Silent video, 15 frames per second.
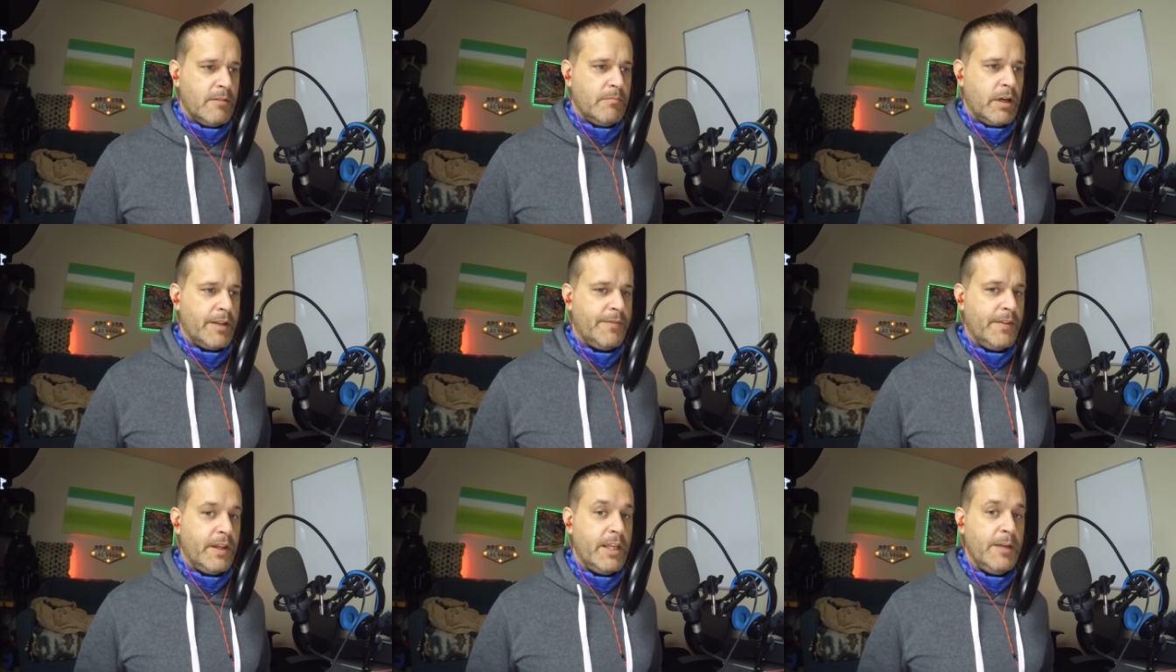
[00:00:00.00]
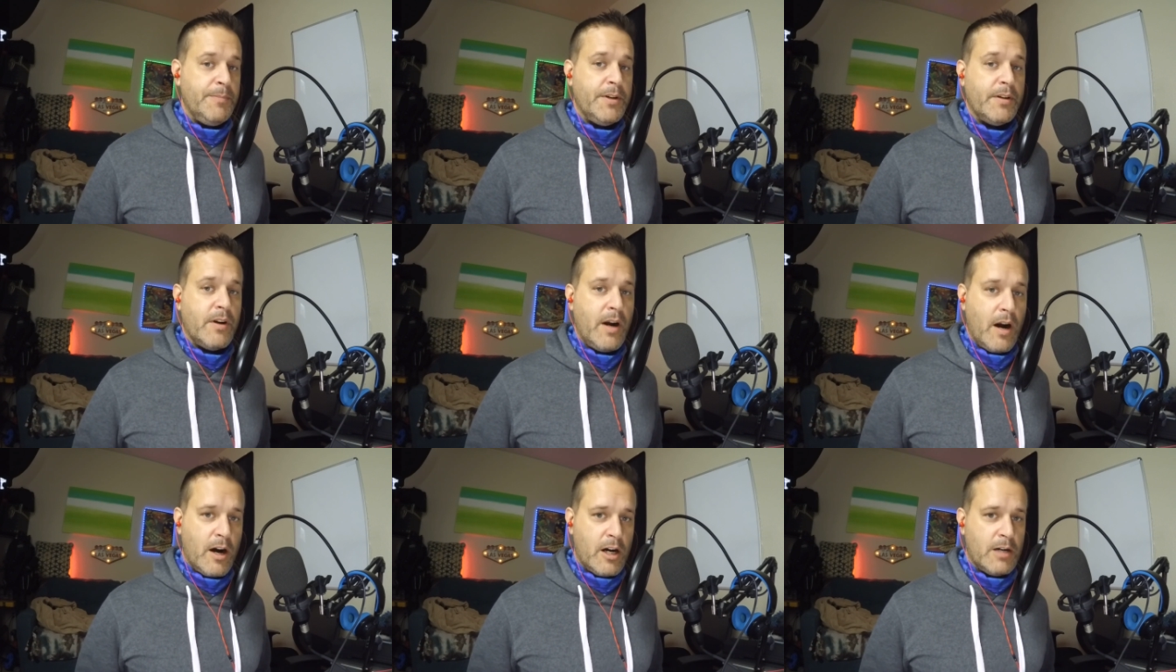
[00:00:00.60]
But if you keep your
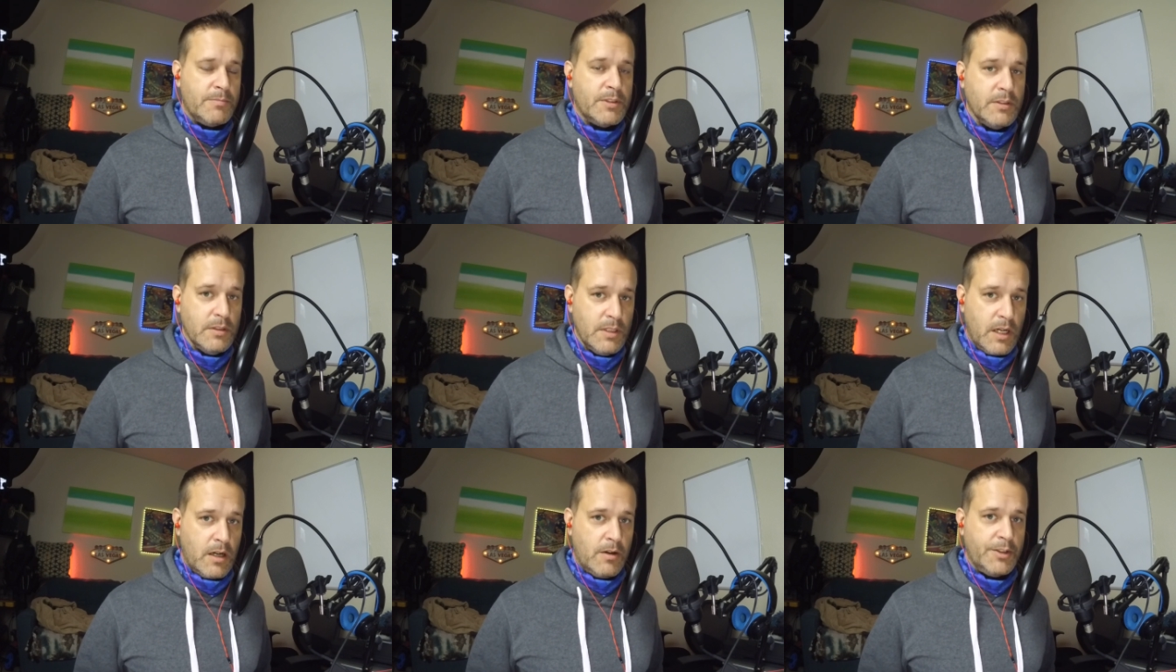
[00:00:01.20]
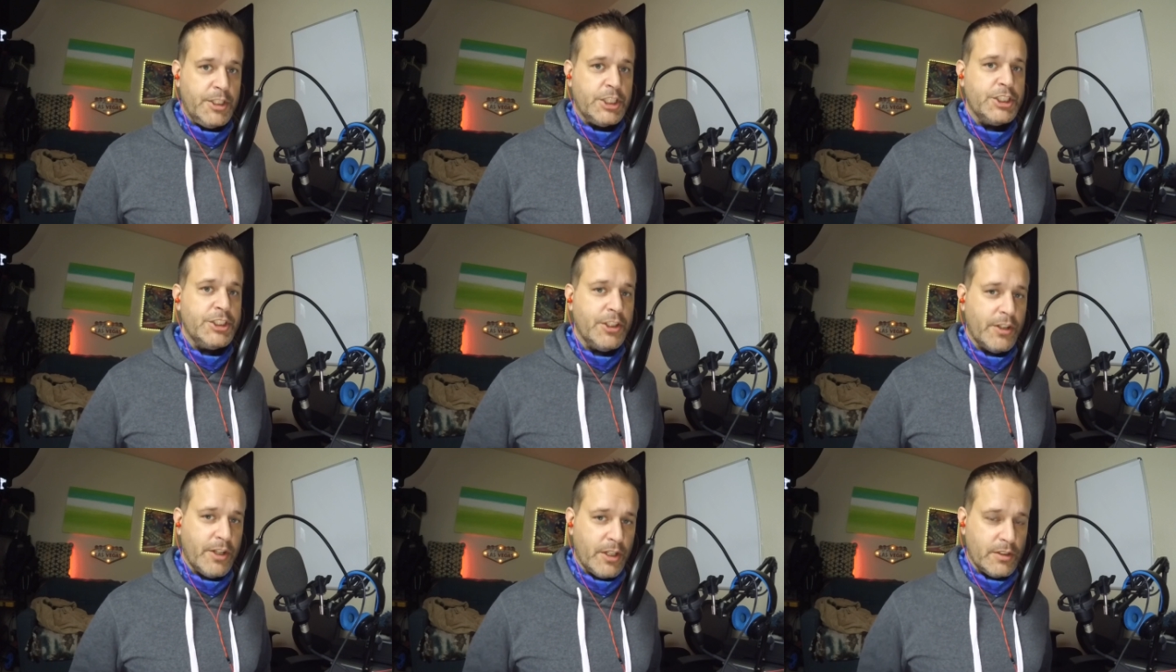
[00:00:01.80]
carbs low and your
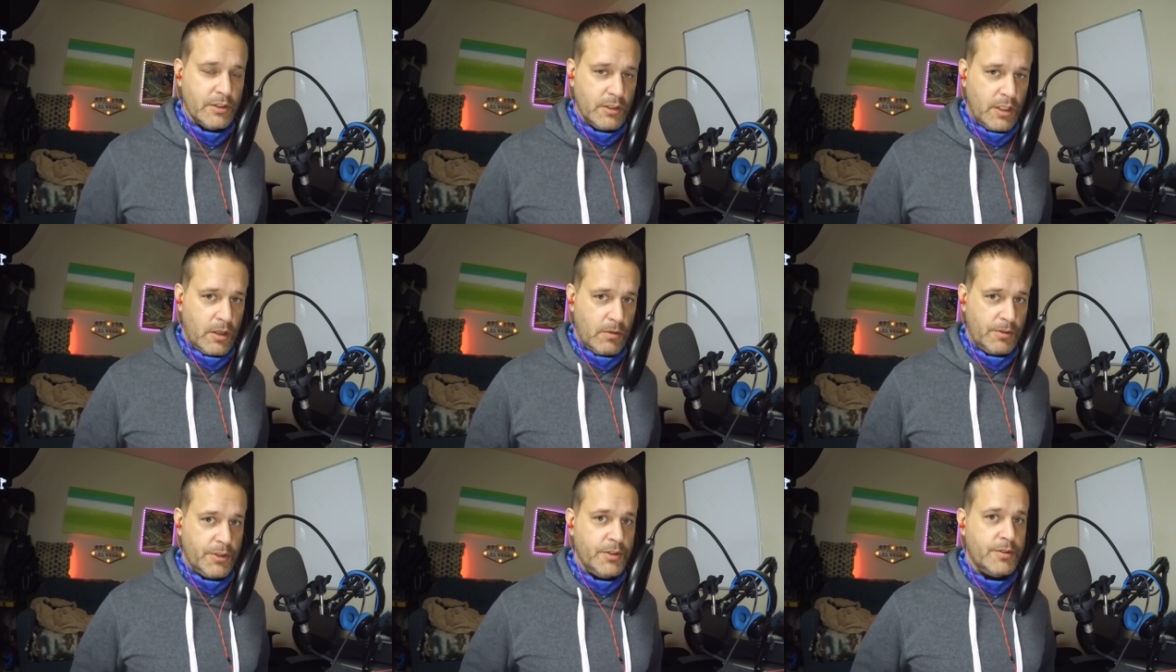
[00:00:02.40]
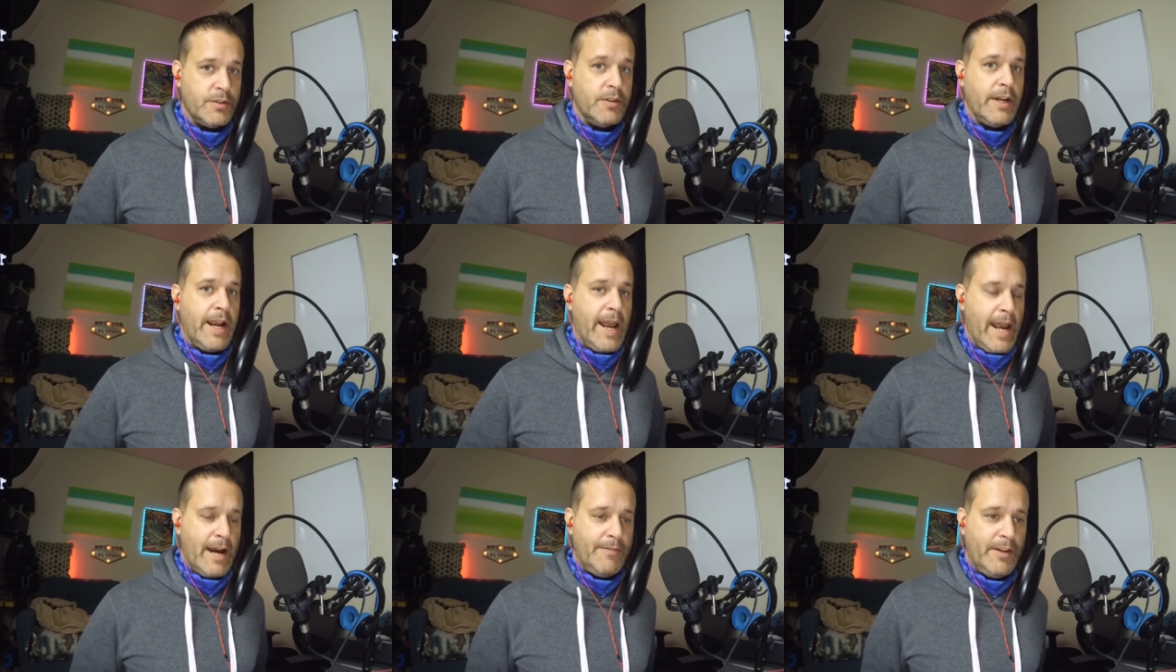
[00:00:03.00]
sugars low, you shouldn't
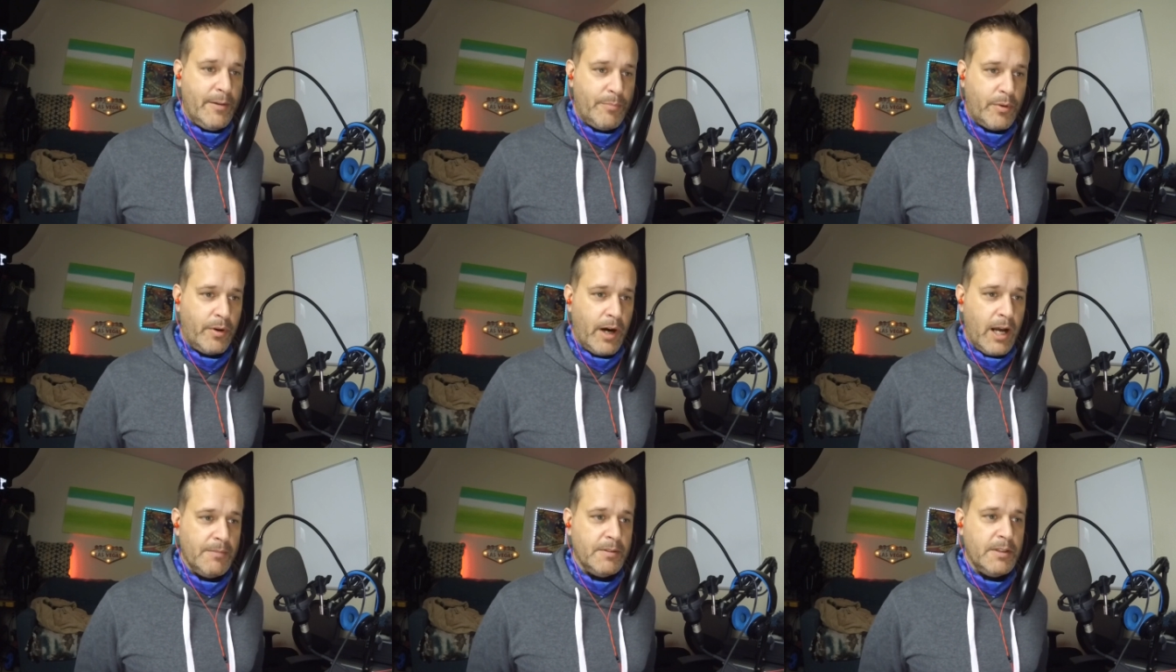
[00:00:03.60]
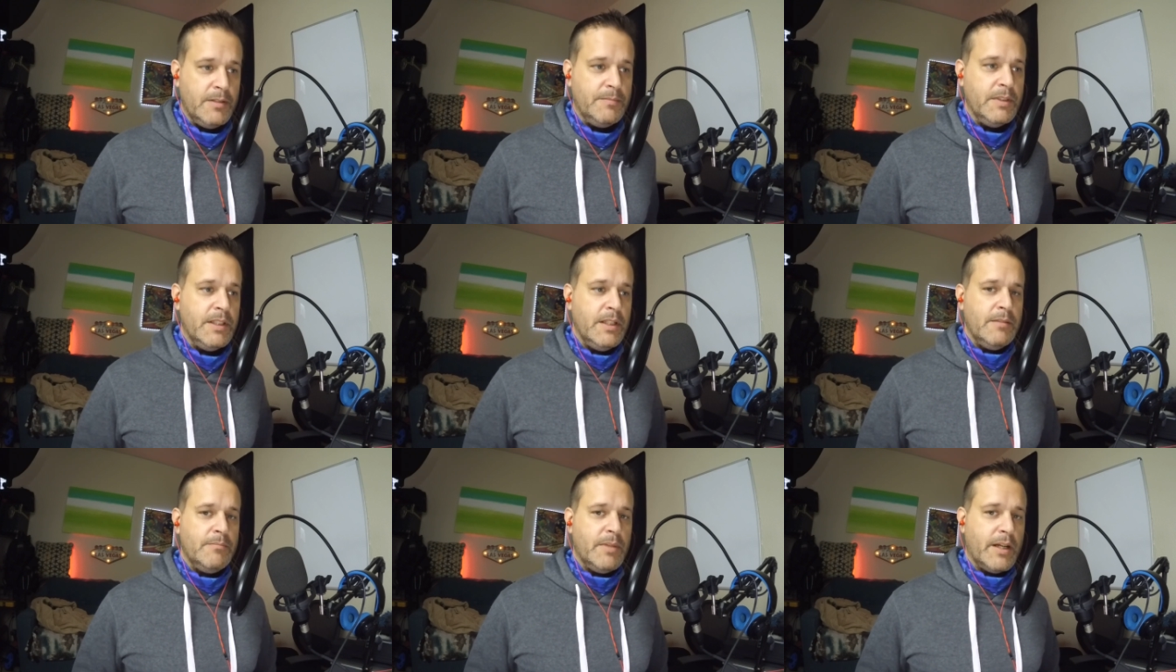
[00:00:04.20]
have that problem,
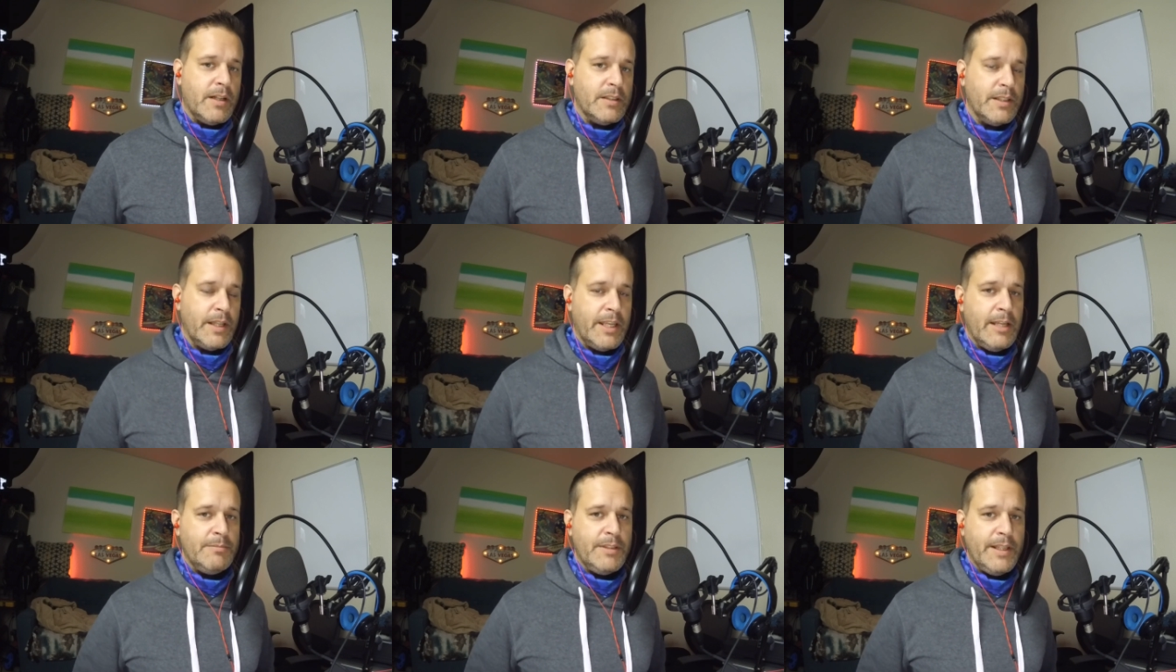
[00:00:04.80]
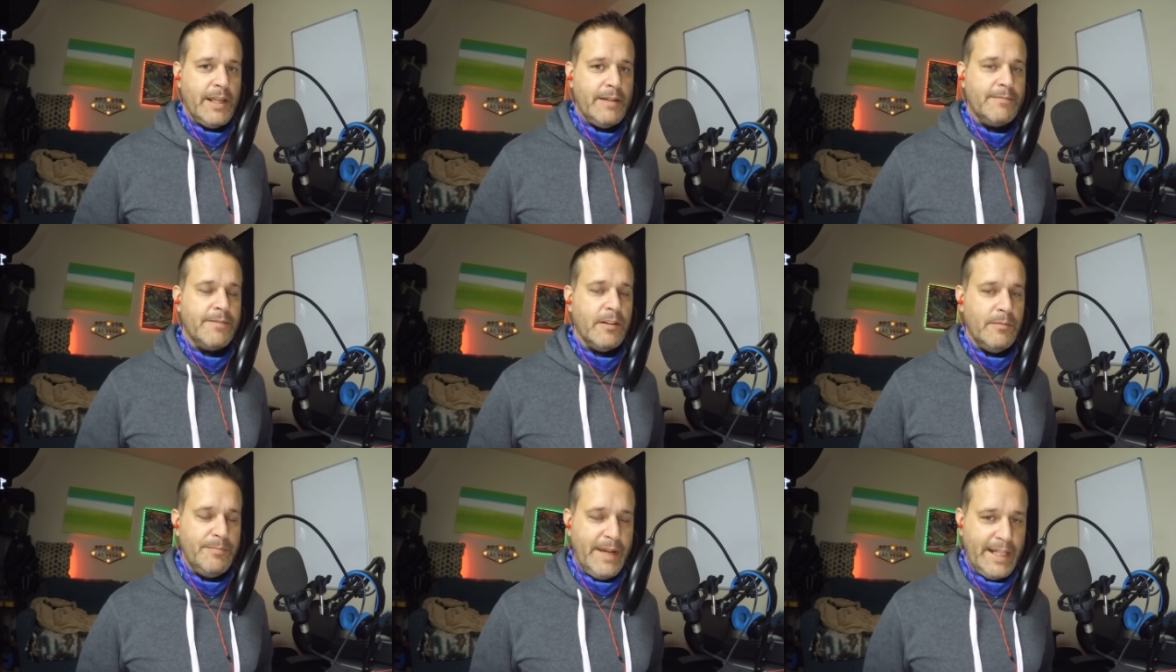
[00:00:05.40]
because it keeps the
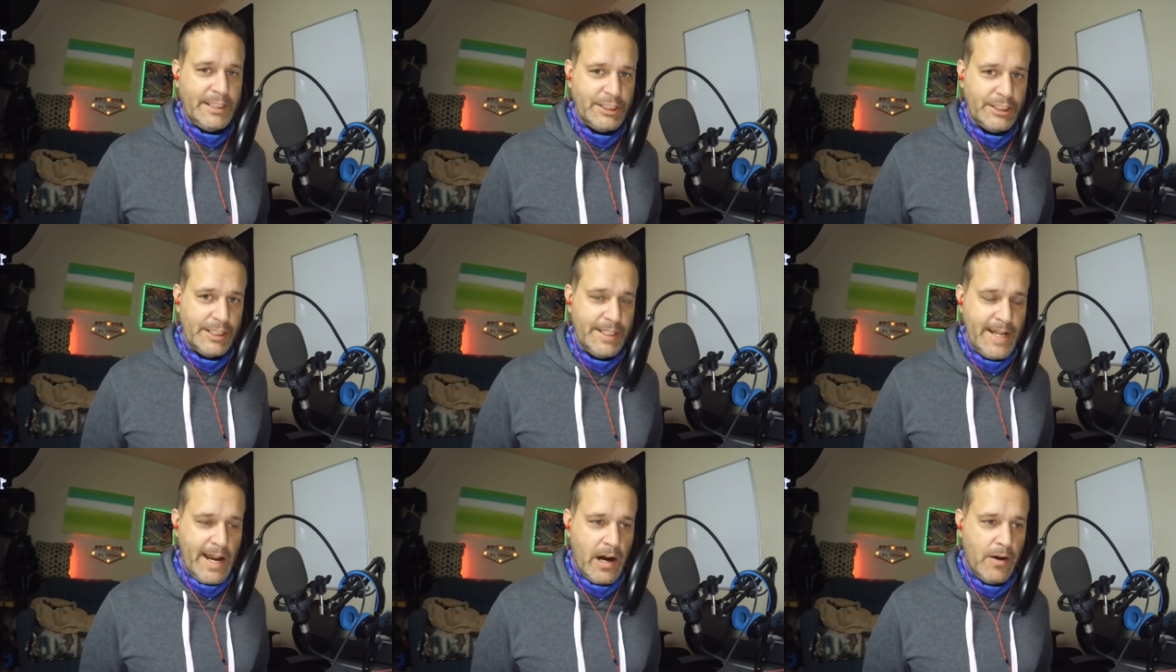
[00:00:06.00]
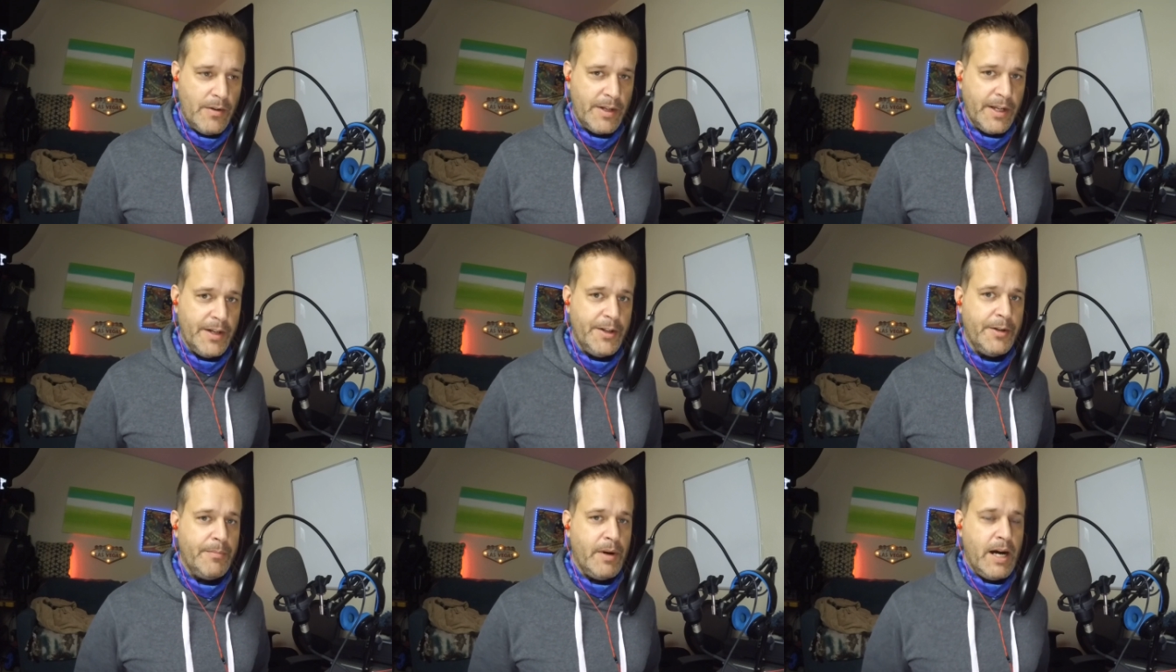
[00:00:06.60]
inflammation down in
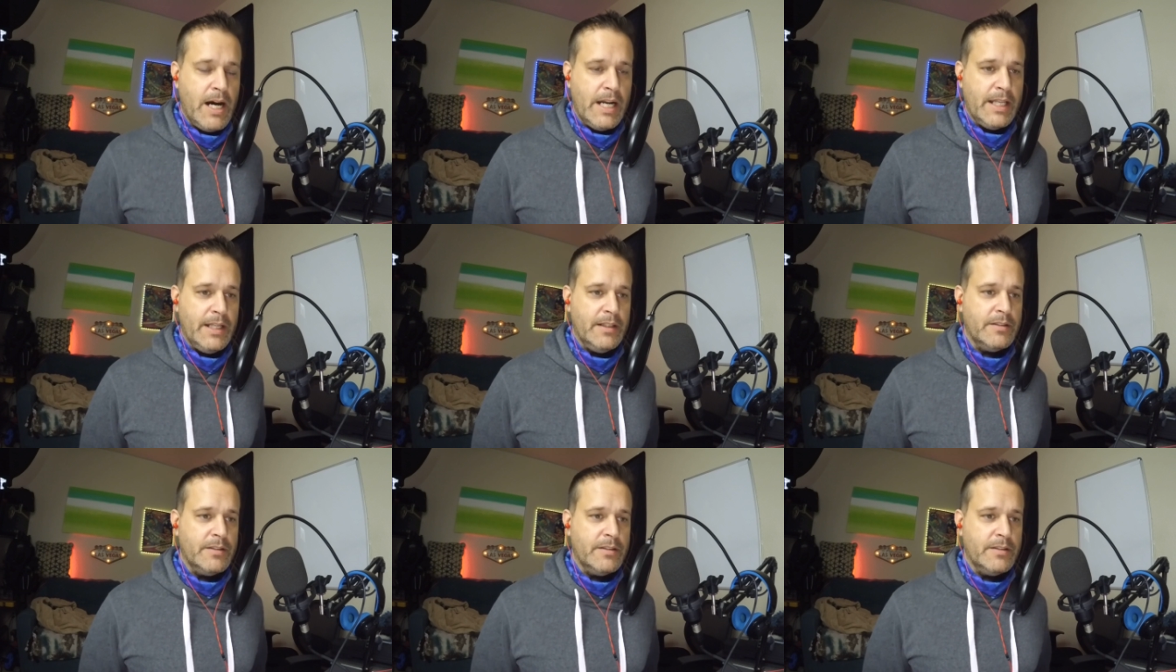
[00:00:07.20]
your body.